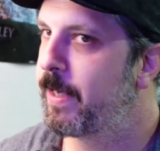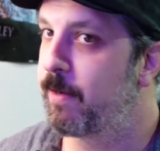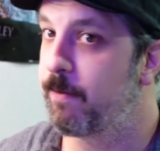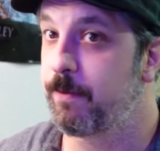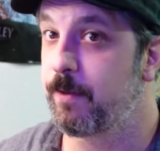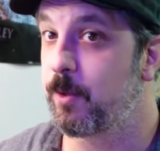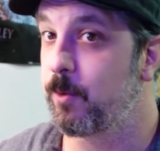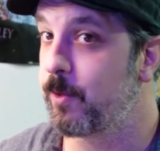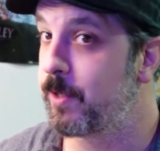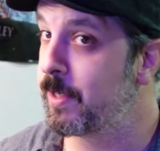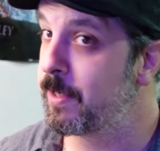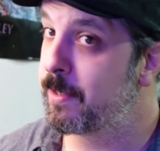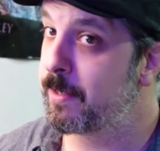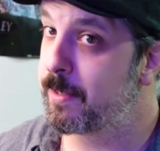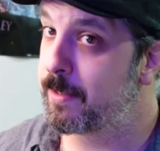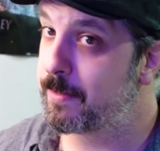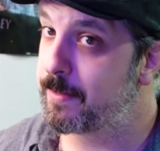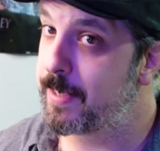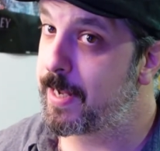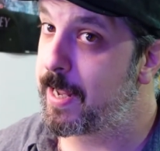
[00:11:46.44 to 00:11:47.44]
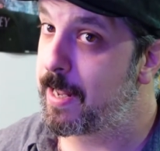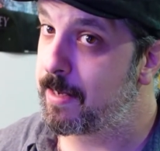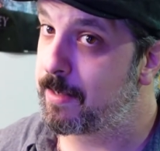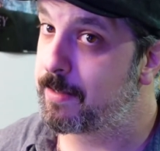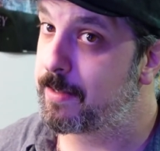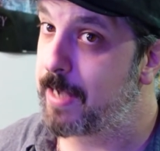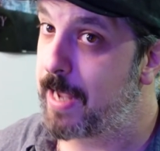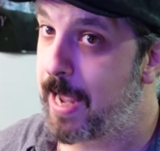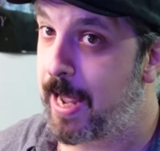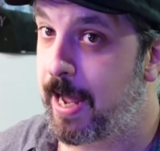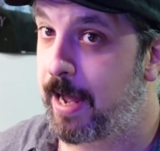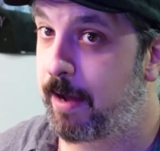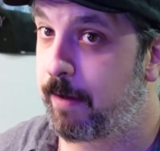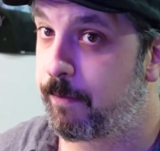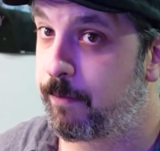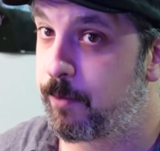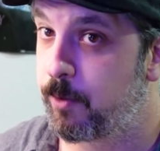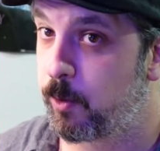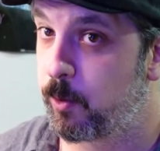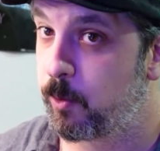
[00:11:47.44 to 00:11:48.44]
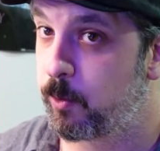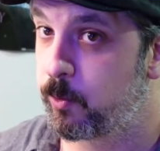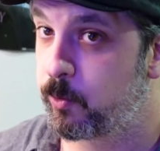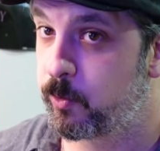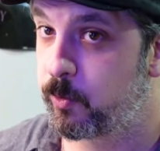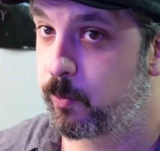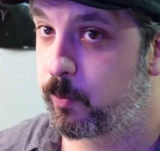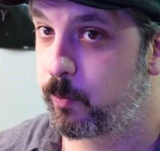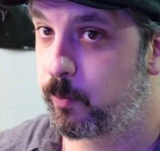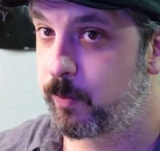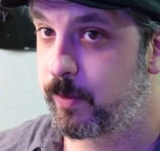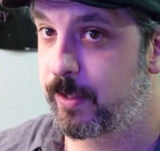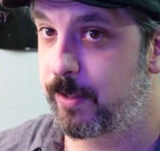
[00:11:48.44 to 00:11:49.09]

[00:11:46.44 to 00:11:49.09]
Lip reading: if you didn't intend to have those